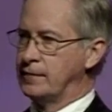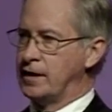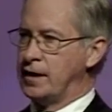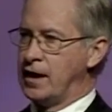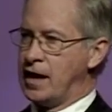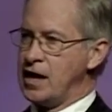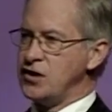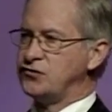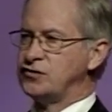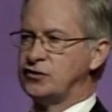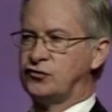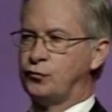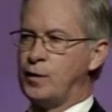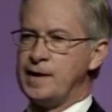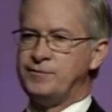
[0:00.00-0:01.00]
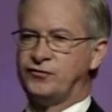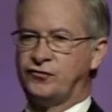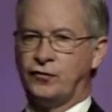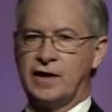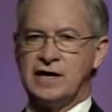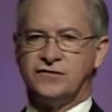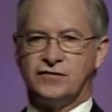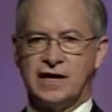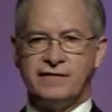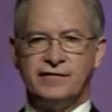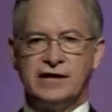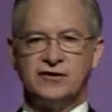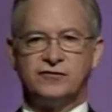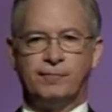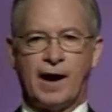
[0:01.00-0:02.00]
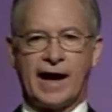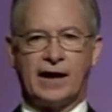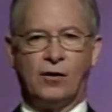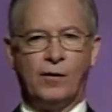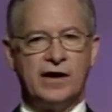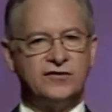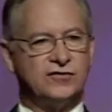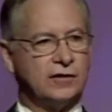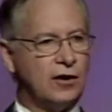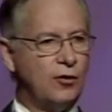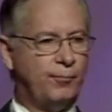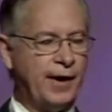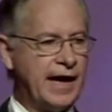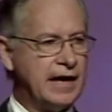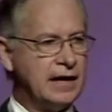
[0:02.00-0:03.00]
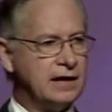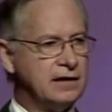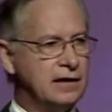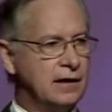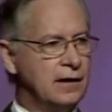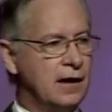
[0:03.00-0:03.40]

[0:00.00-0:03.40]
he should sweep streets even as Michelangelo painted,